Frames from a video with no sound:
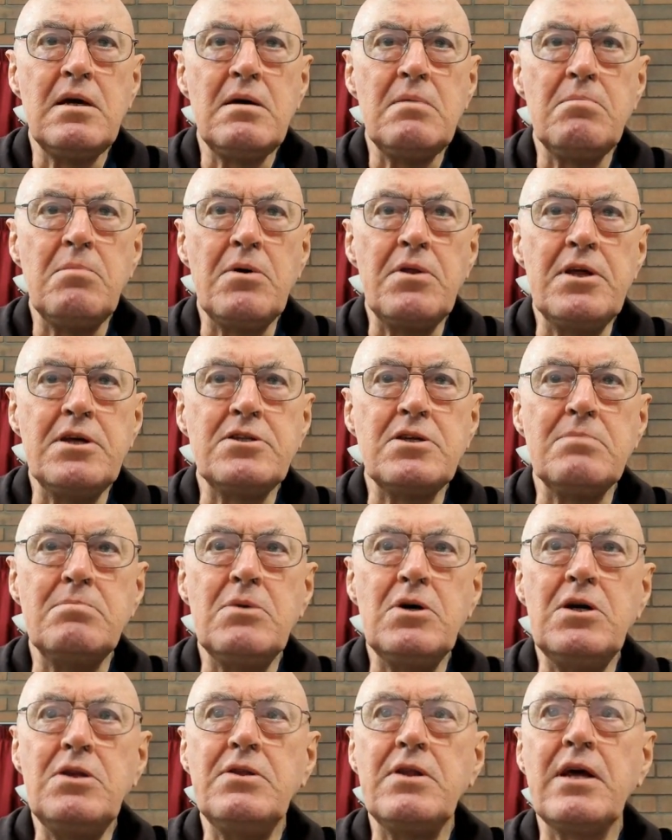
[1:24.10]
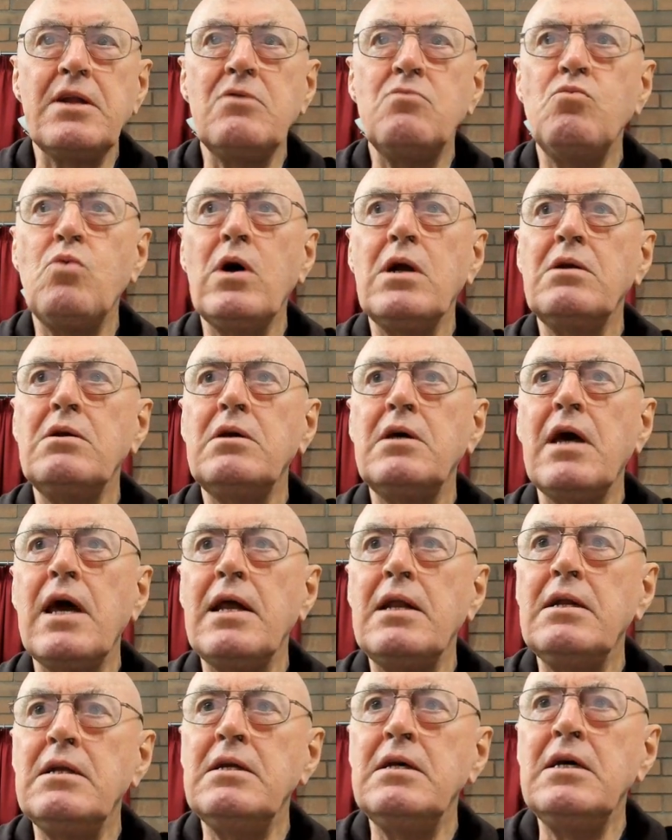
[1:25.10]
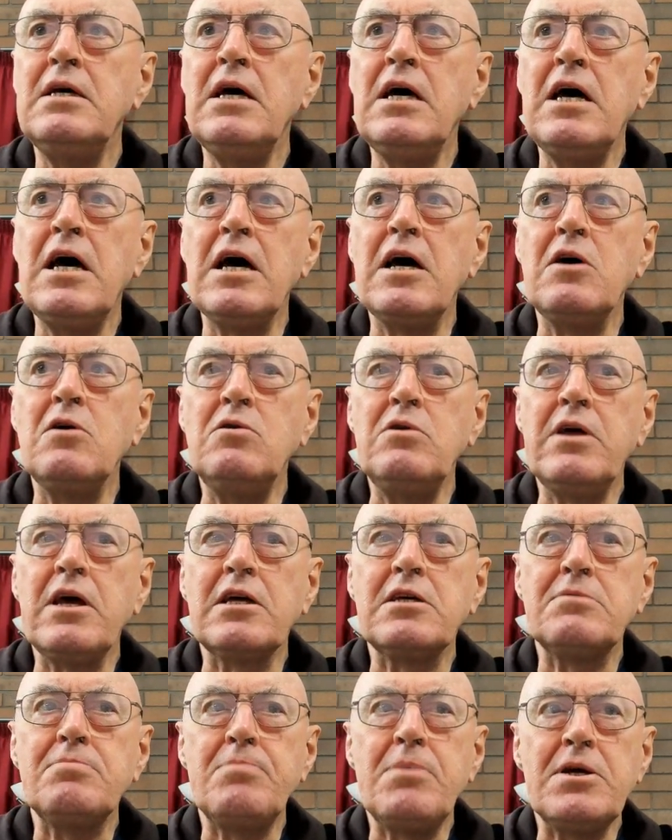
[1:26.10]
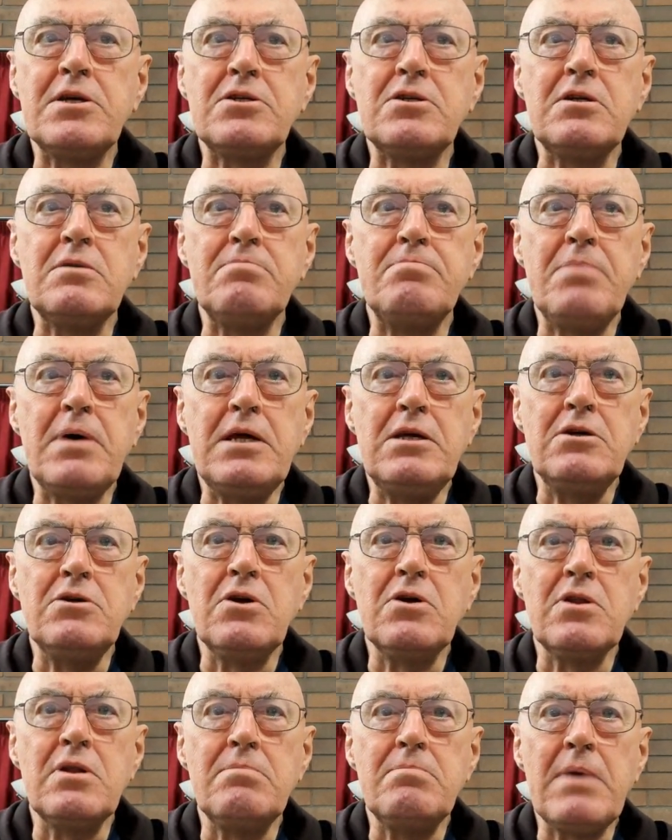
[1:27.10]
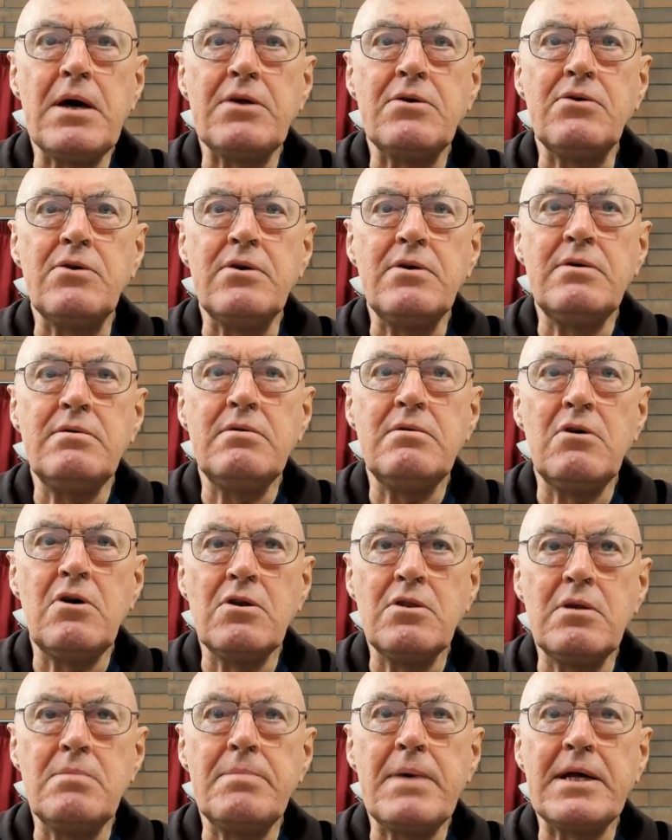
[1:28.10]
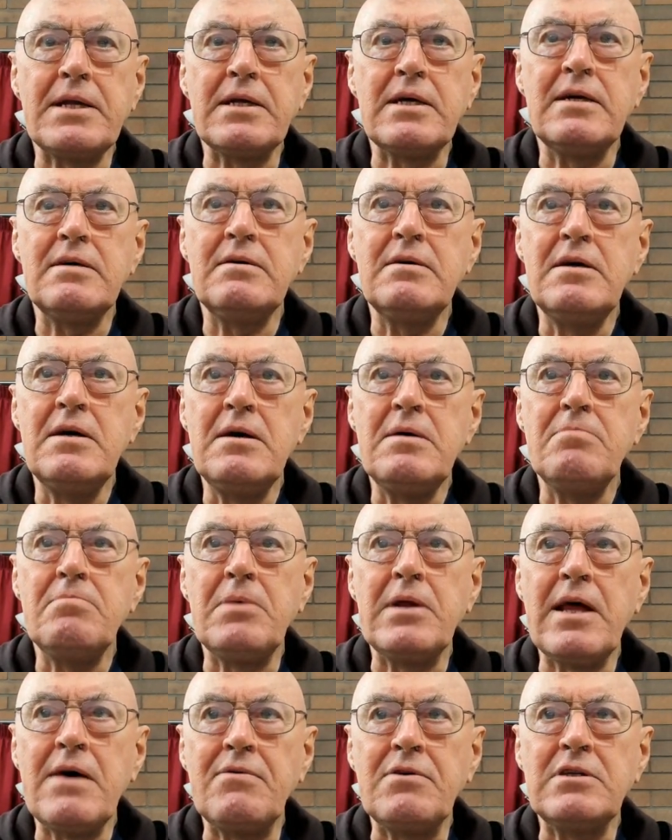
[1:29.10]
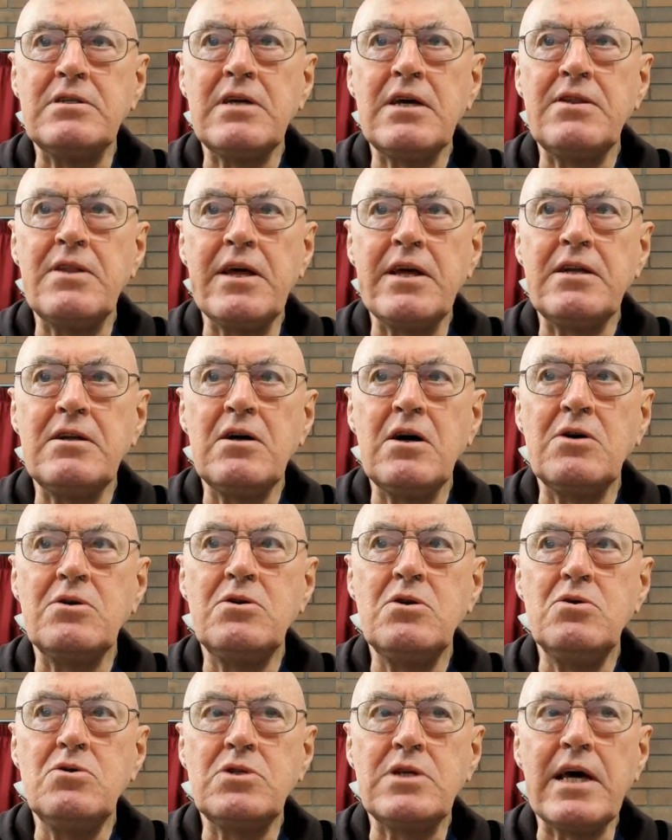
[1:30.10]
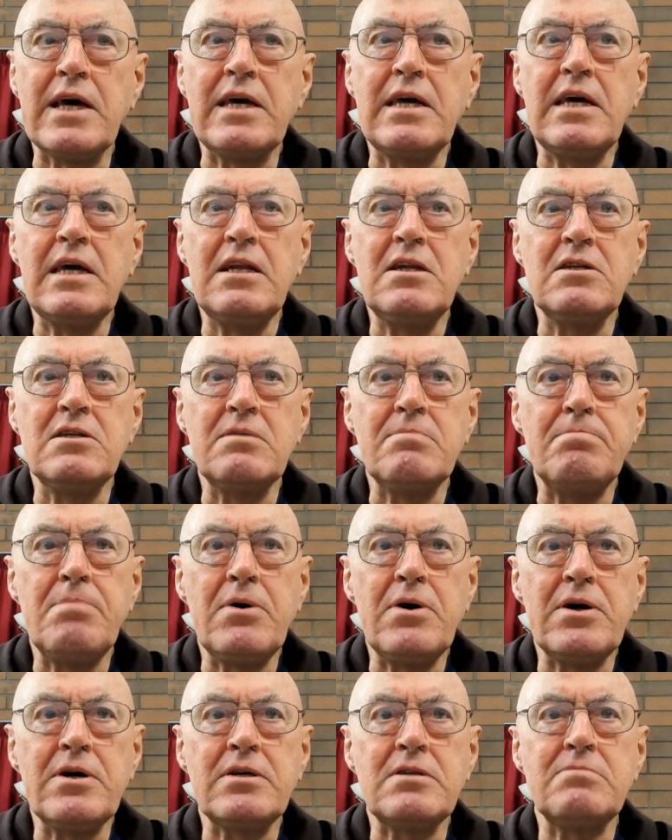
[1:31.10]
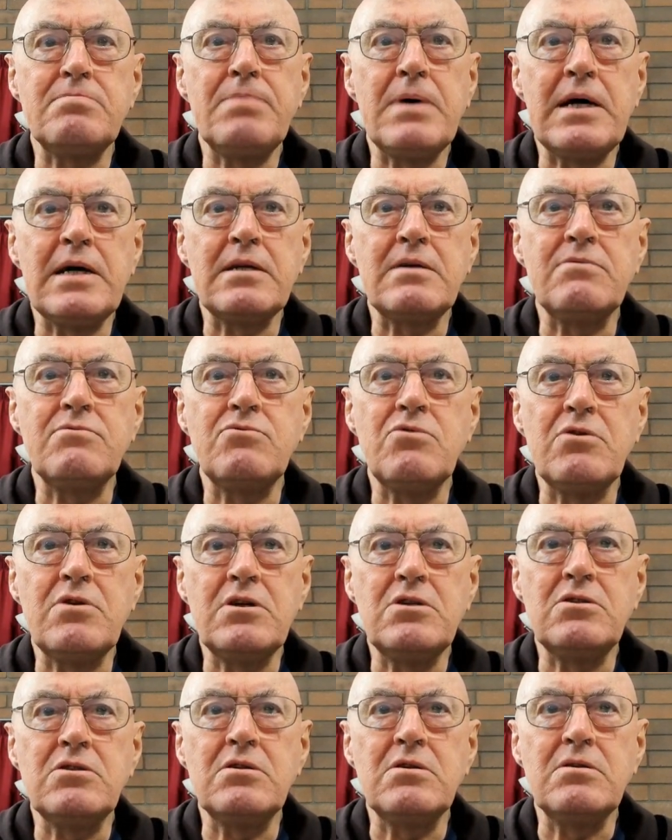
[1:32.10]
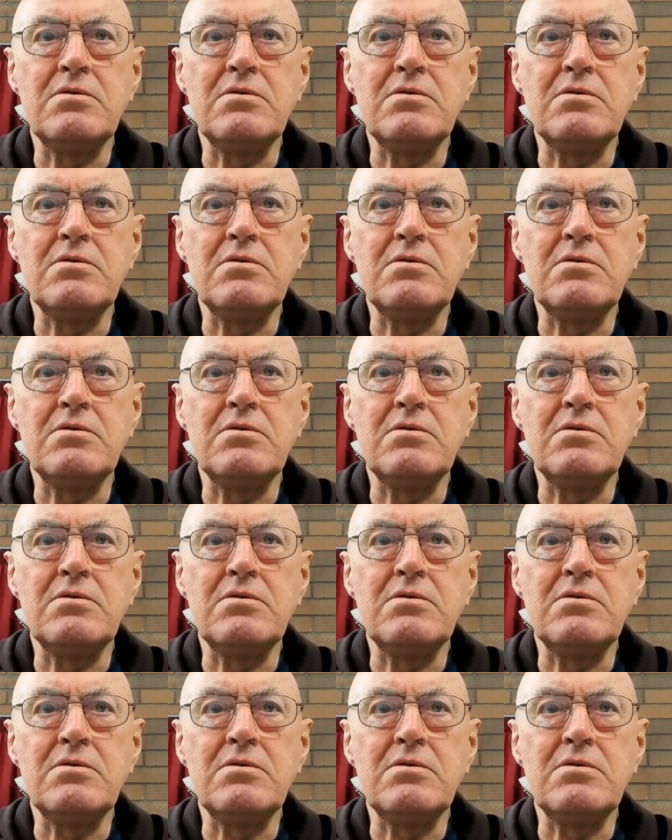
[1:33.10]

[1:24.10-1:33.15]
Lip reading: But this will mean that one can only express an opinion on the matter, but having said that, I do say it is a pious part of tradition.